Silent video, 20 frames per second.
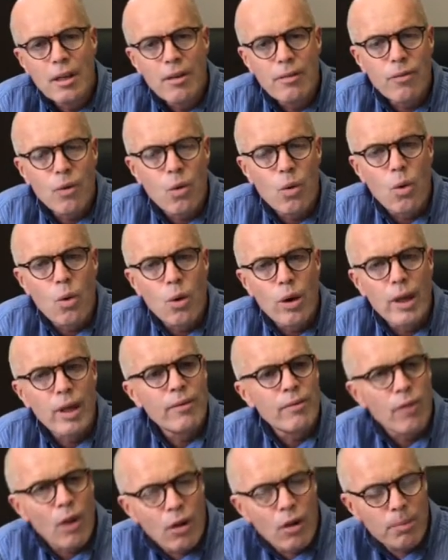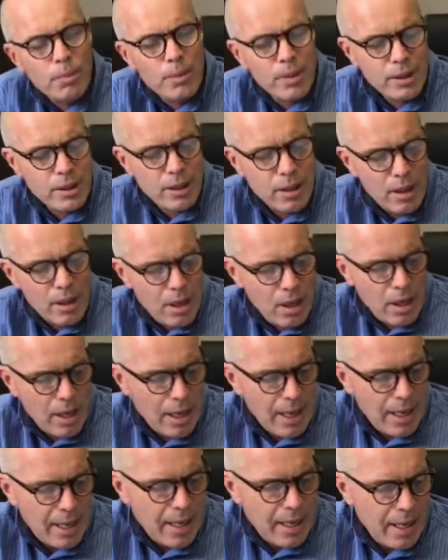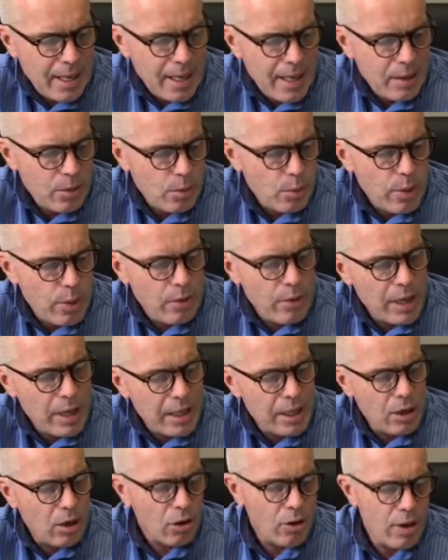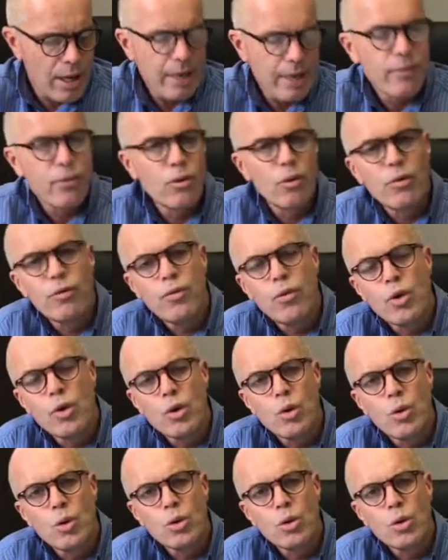for involvement, and we really are grateful for your